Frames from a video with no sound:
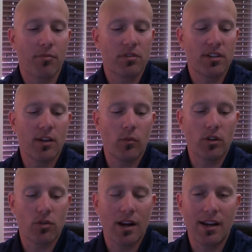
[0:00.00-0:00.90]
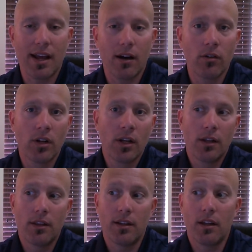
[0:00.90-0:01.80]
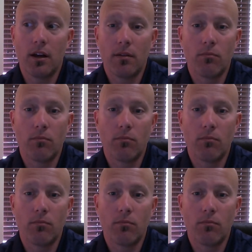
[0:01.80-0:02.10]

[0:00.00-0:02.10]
percent, which right now the uh,